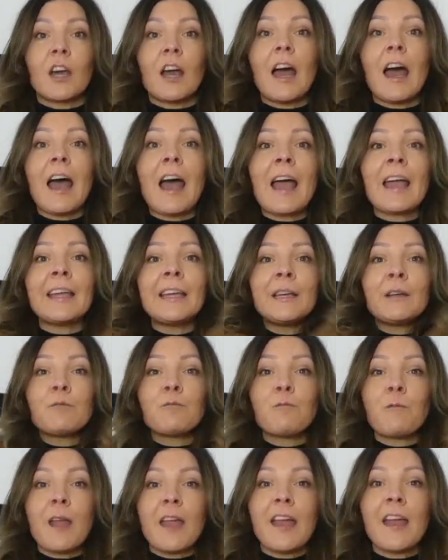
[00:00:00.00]

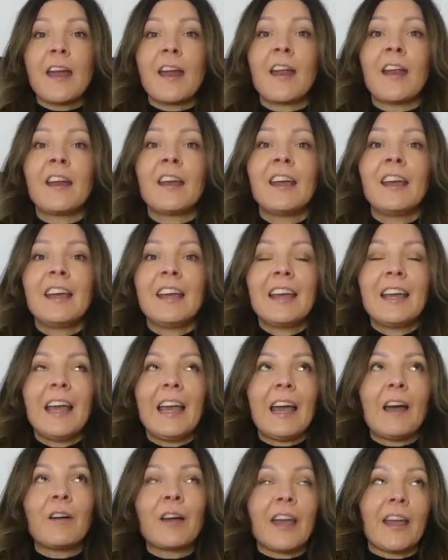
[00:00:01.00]
I wear,
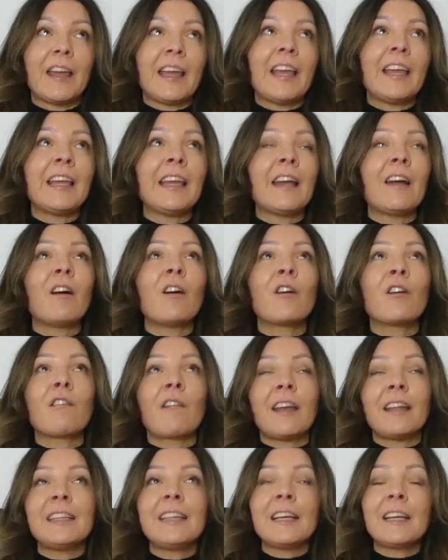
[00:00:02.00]
okay, it
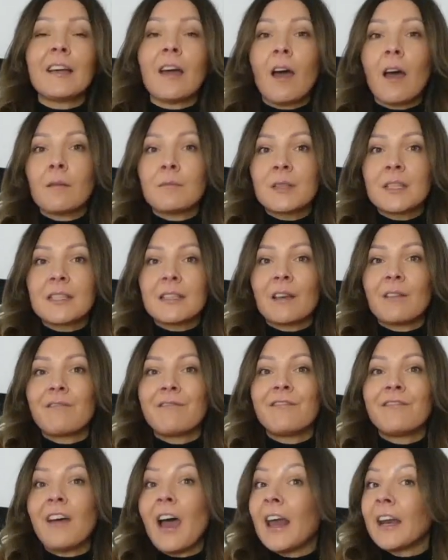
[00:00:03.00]
already comes
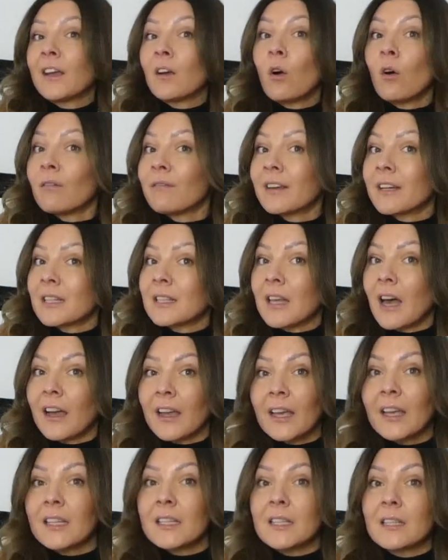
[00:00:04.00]
very
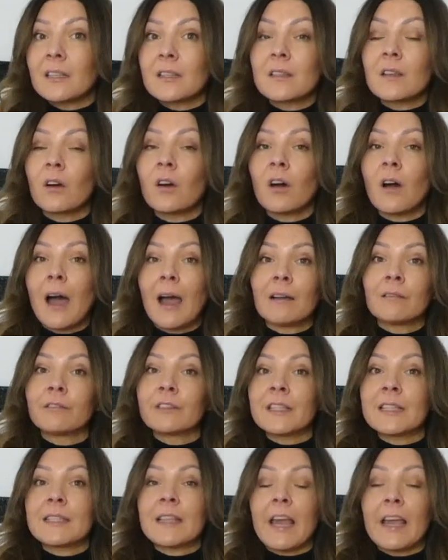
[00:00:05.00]
oversized, so I
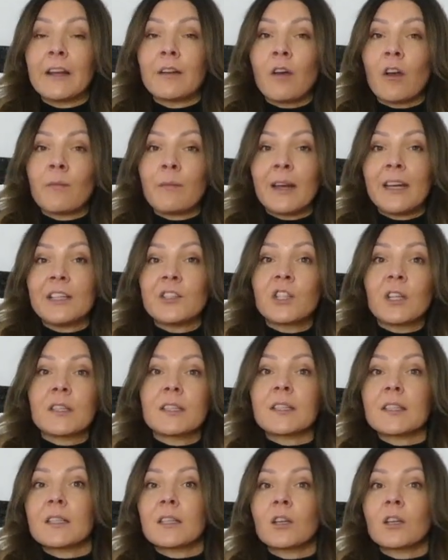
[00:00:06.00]
would say normally just